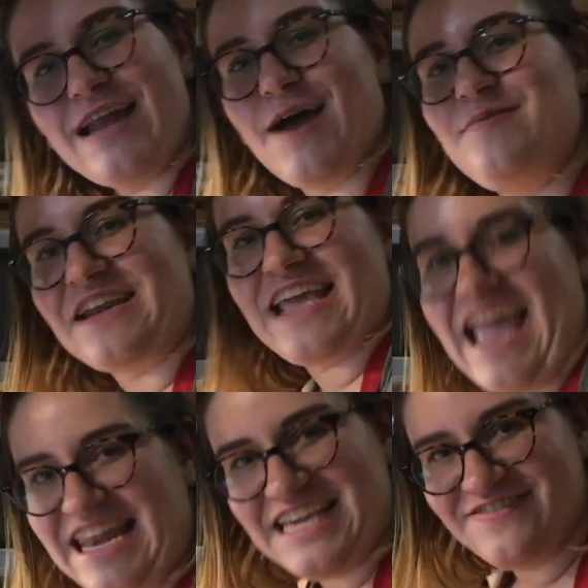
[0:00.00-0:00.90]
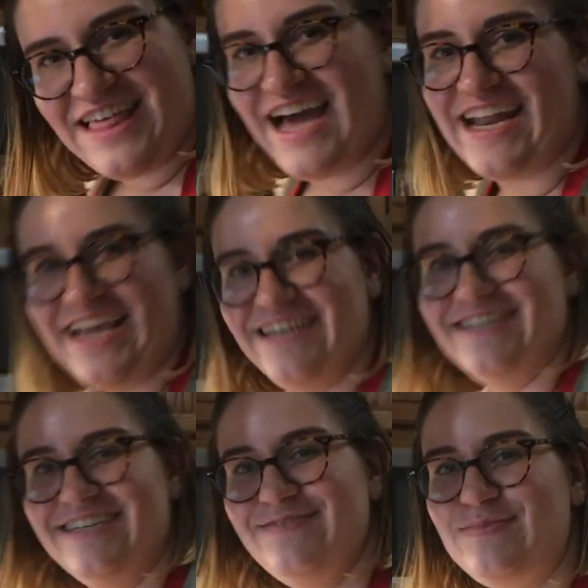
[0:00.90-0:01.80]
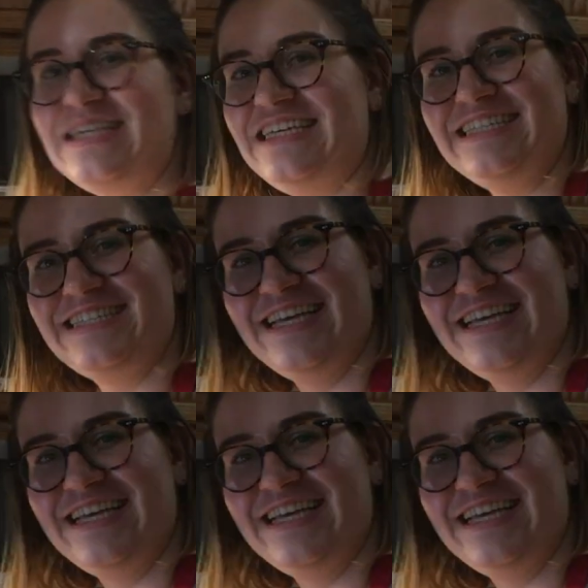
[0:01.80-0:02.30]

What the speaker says: We're not putting any of that in. Please.